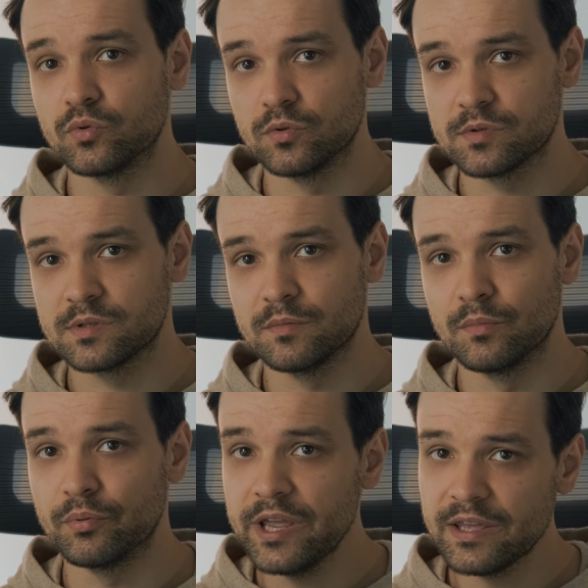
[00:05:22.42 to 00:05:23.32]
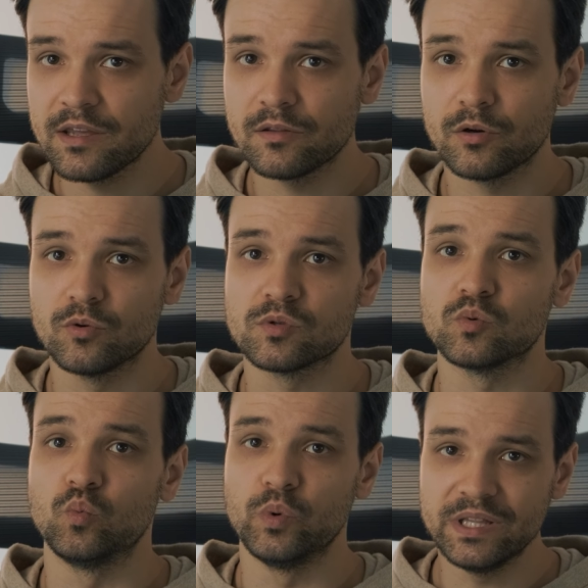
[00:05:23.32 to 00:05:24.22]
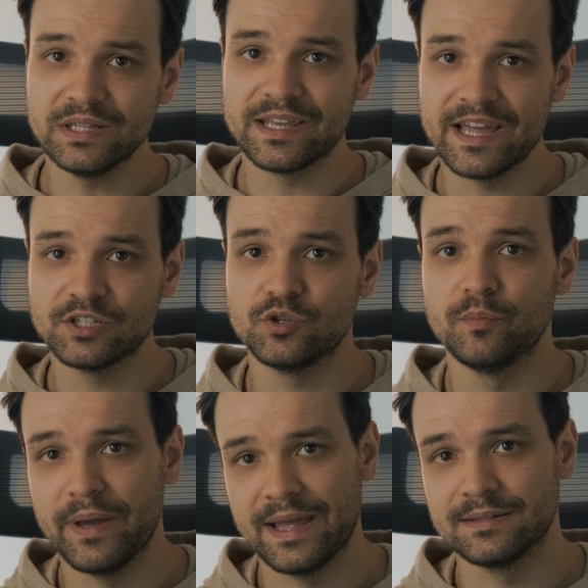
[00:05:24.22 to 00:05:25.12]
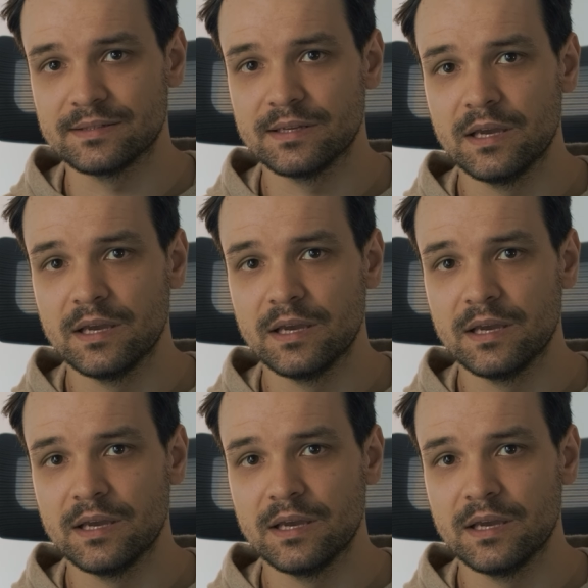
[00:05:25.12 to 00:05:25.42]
rules. Breaking those will get you banned.